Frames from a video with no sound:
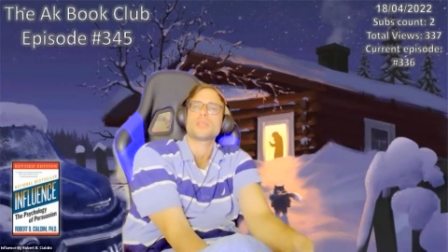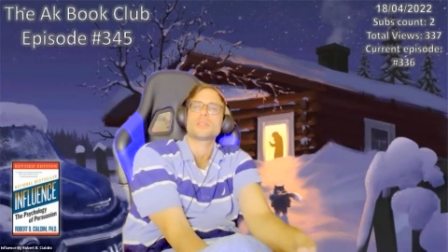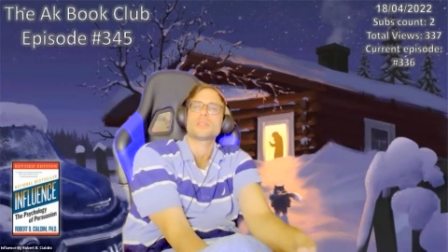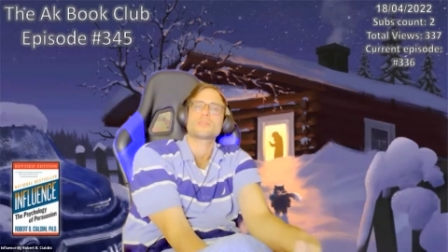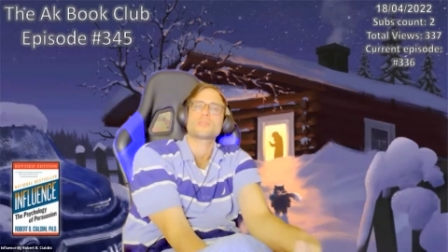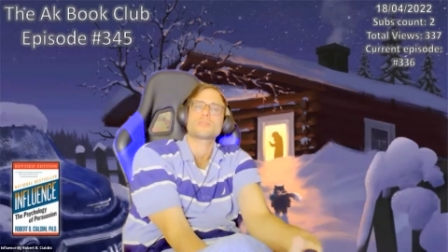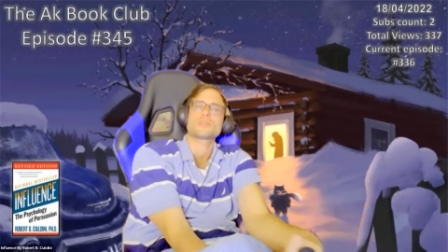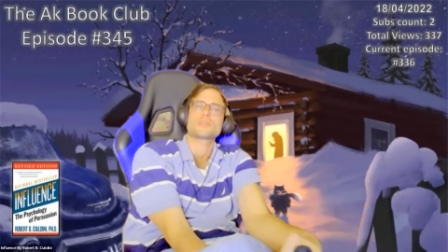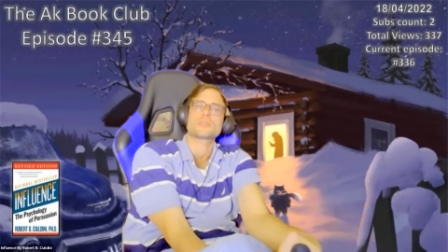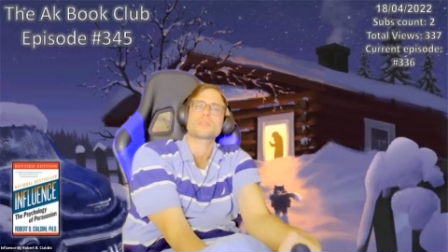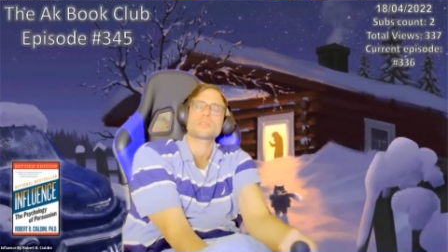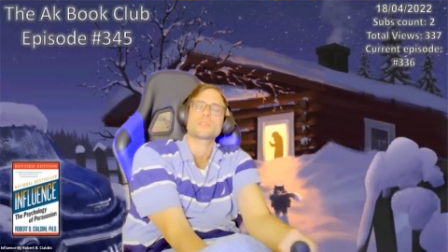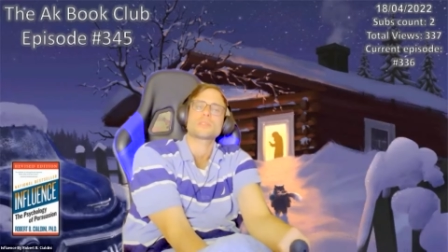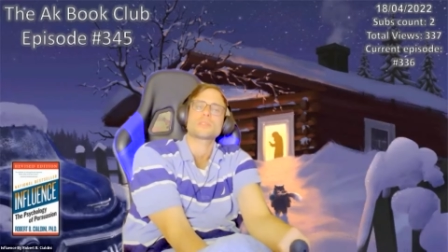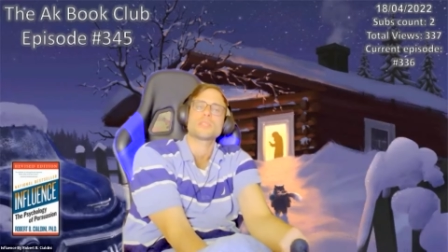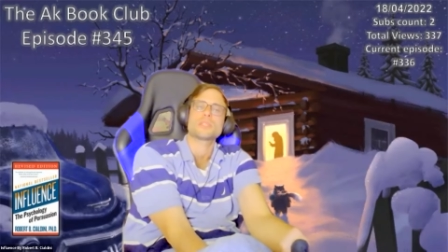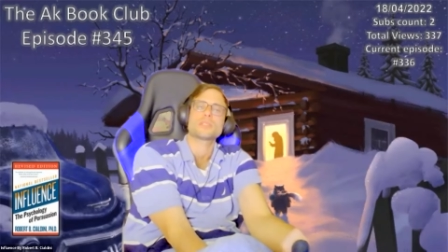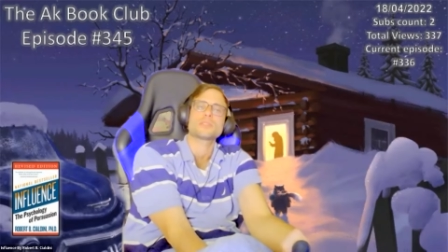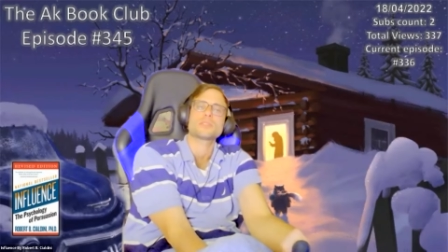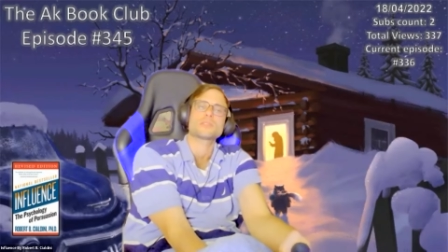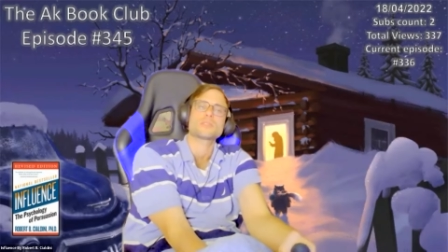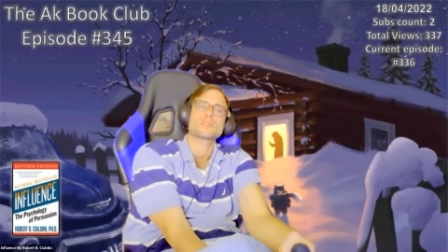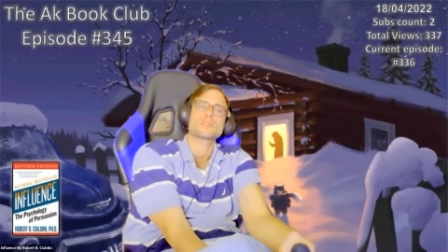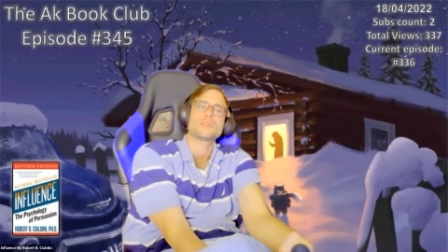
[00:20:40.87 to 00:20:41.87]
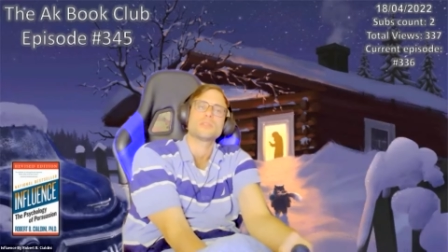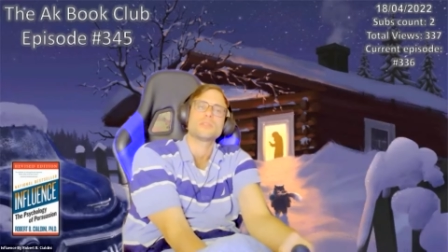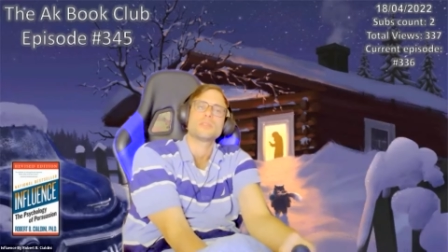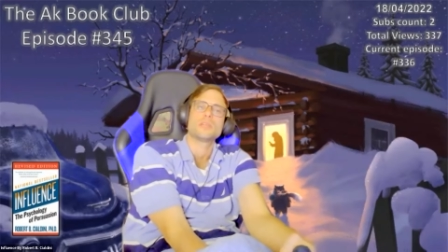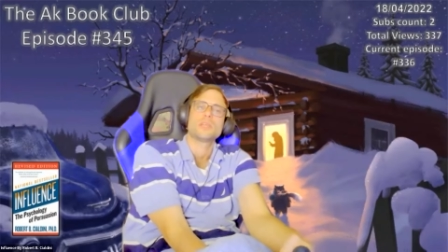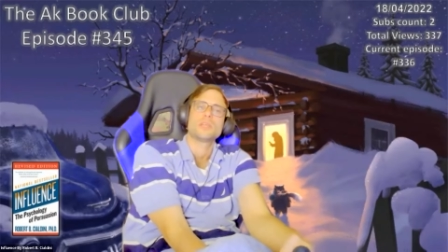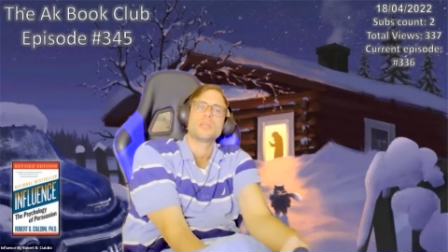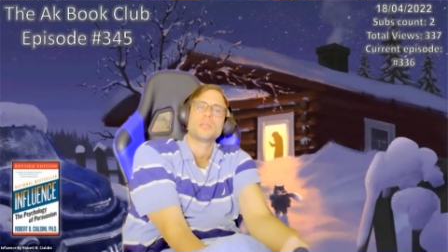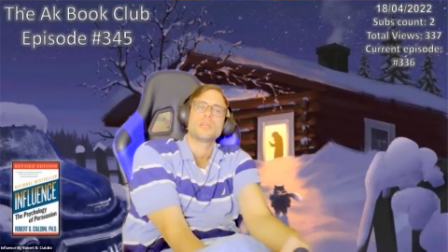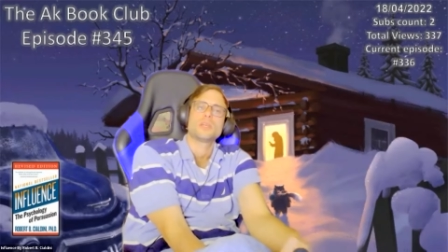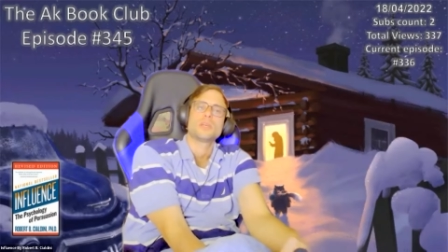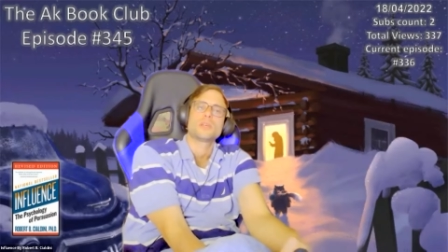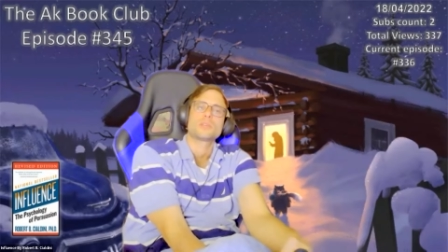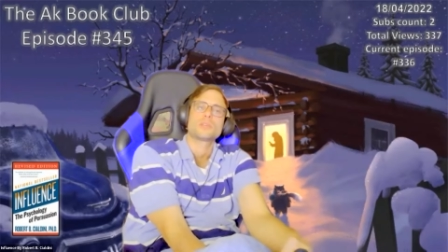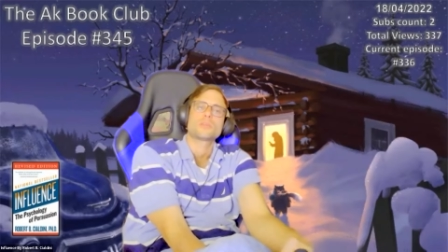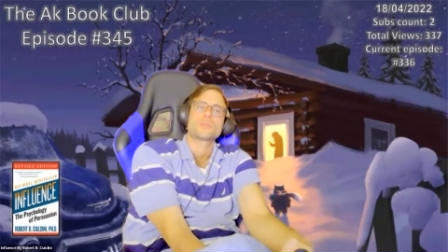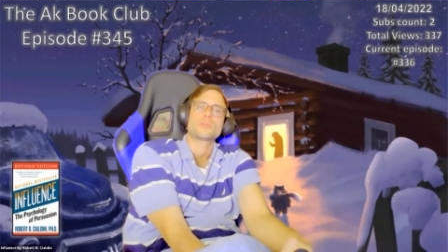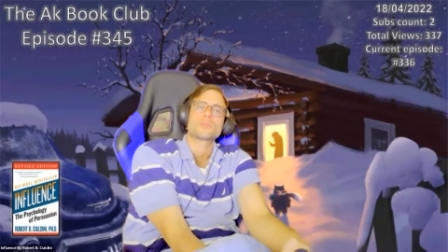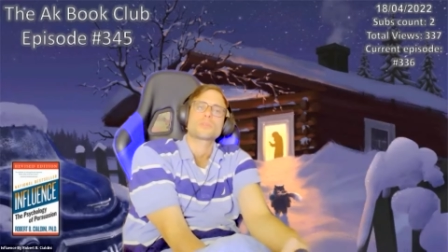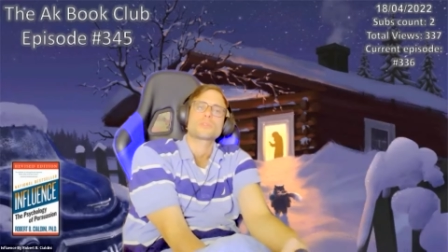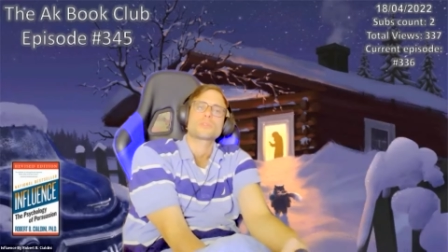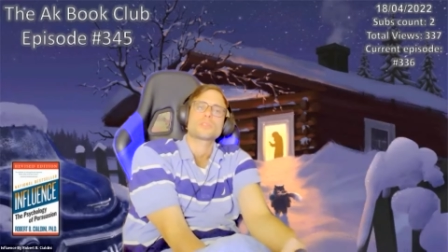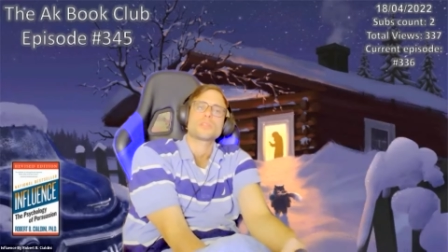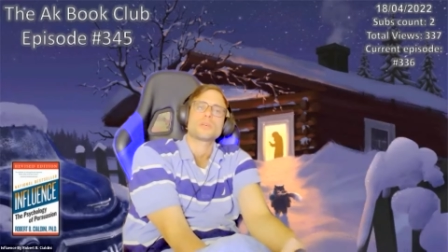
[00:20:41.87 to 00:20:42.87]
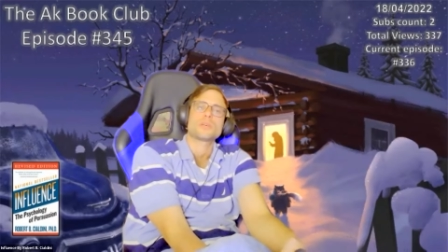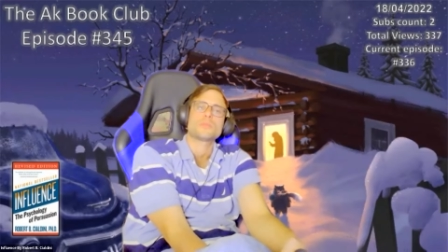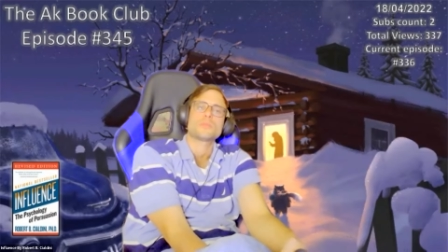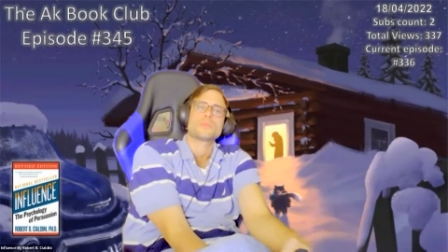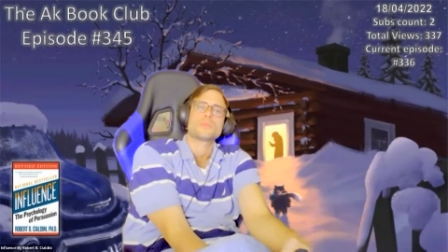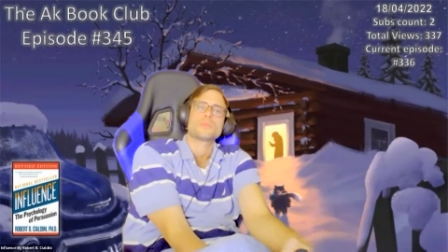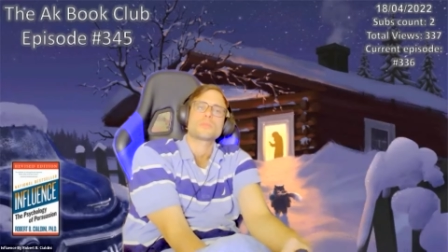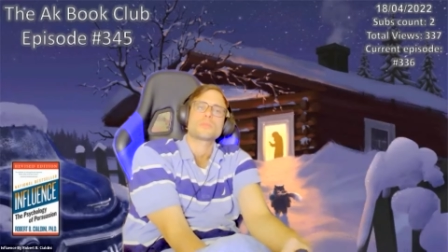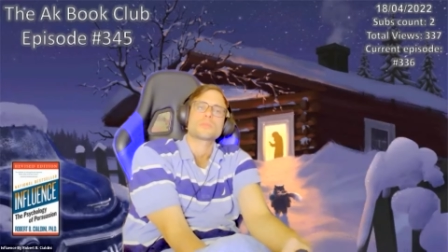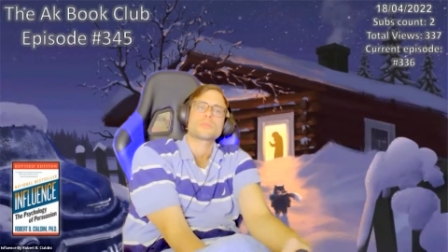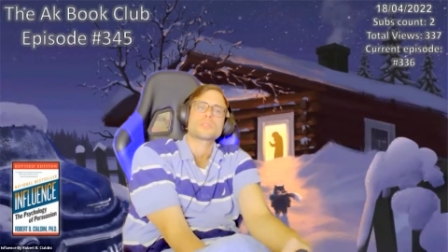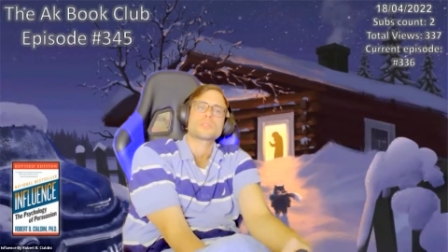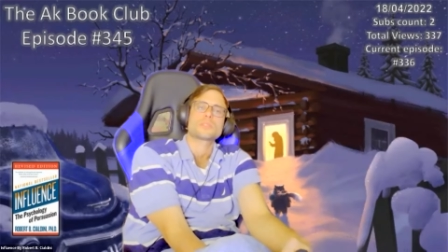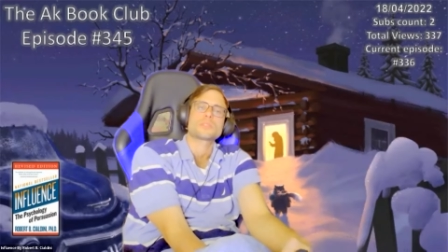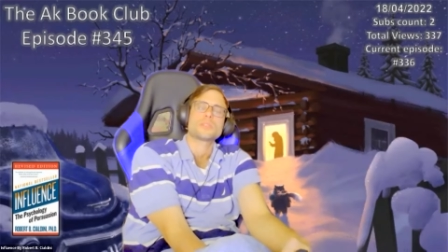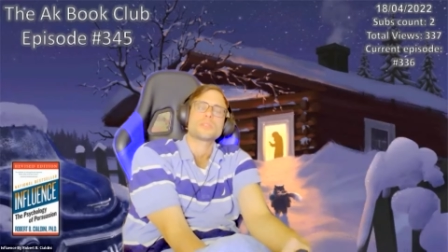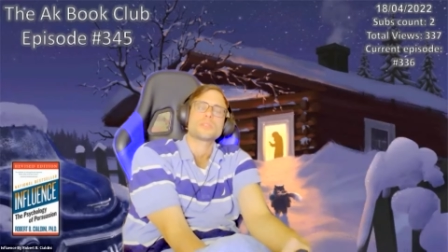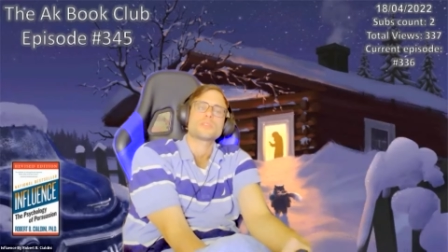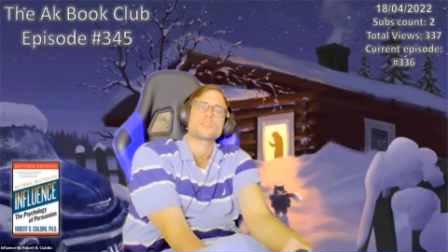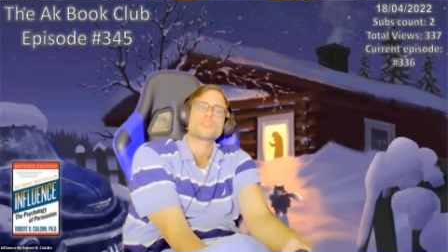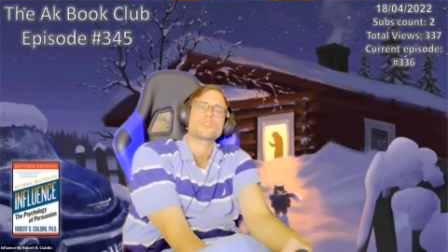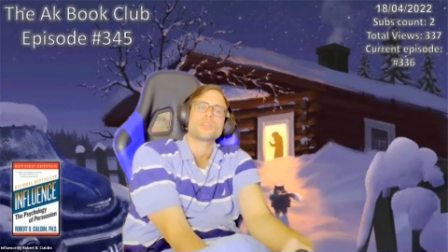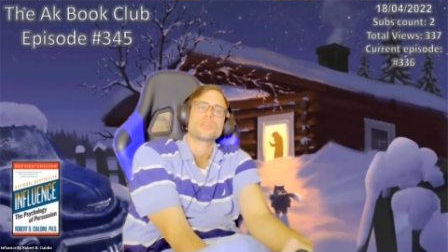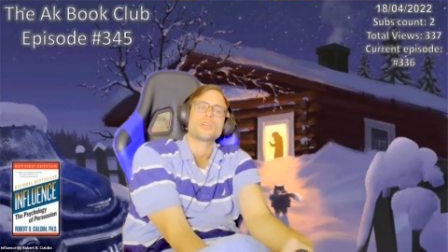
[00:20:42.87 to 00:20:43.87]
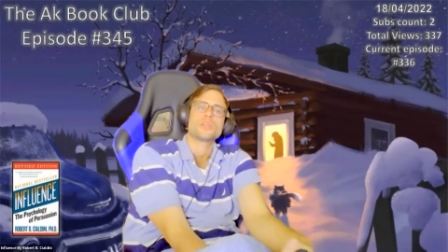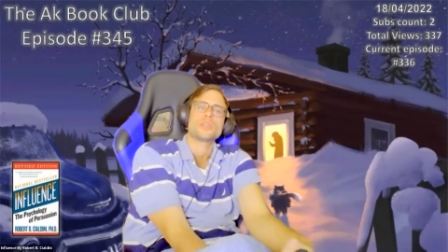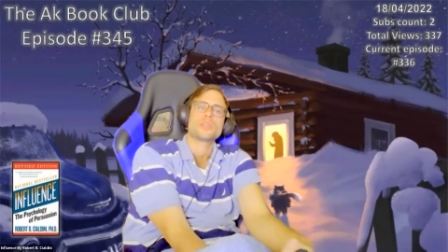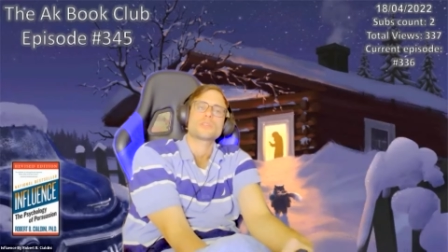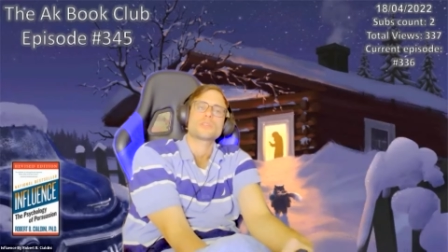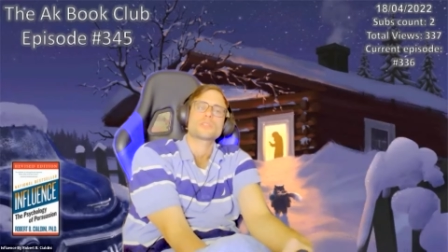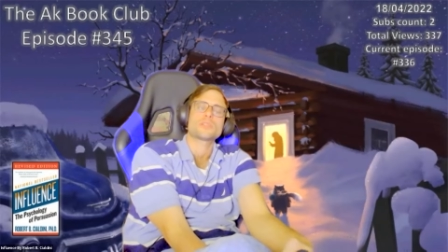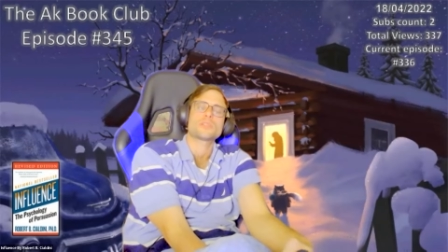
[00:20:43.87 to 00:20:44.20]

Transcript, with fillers: those residents to substantial